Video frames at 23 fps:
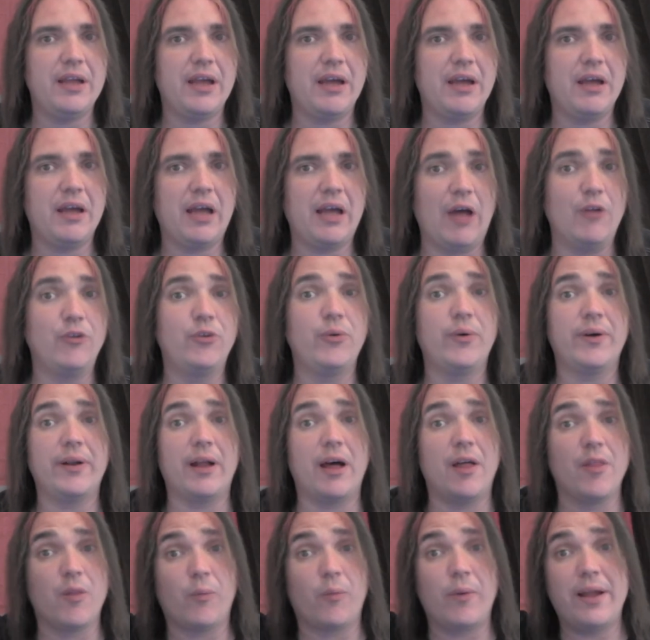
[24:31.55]
I'll do it
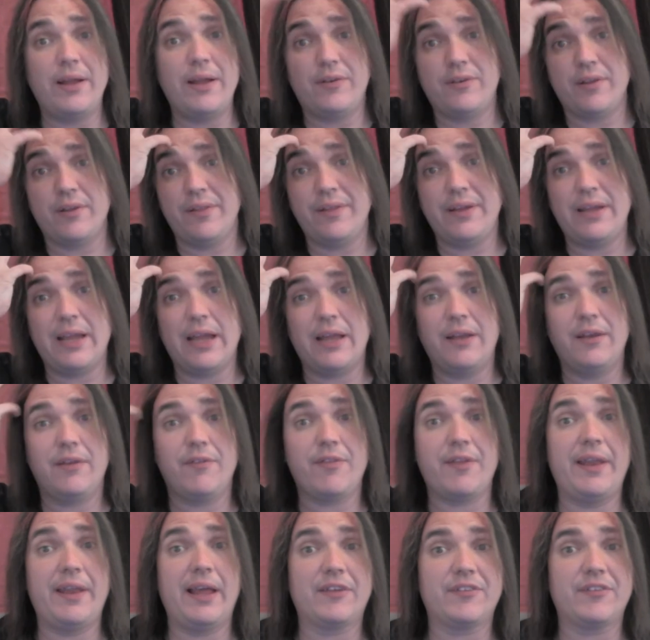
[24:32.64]
all the way to the end of
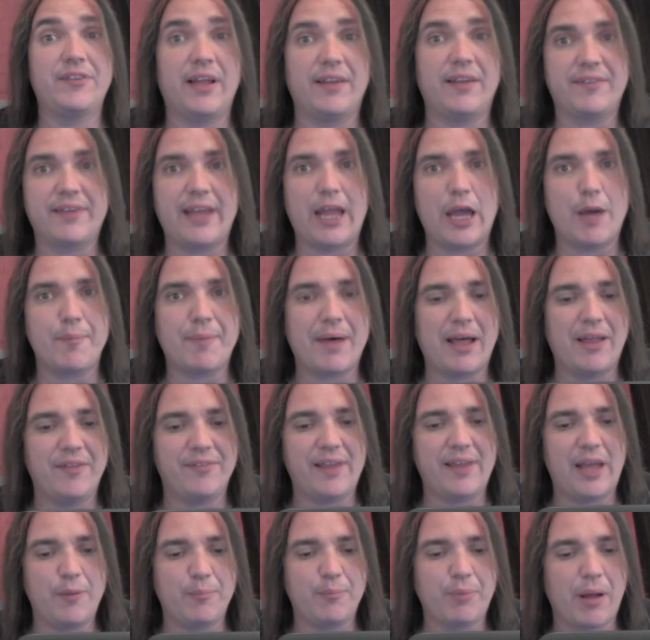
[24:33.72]
the next dunce cap. How's
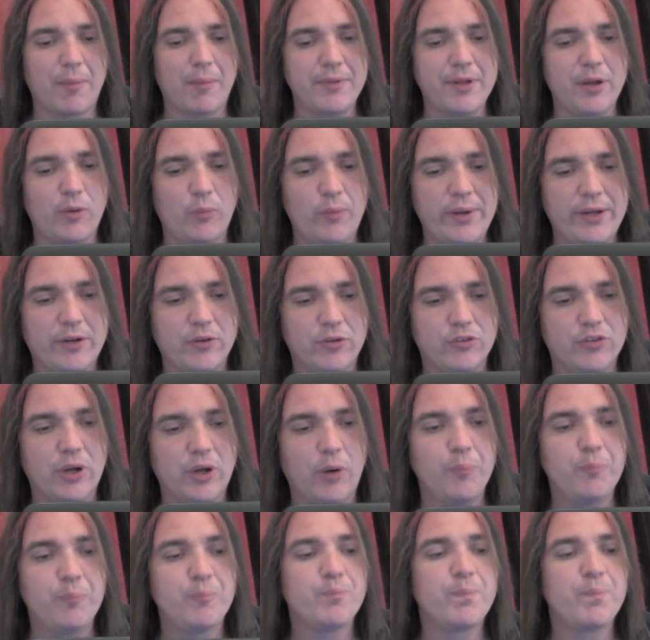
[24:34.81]
that? Probably a week or so.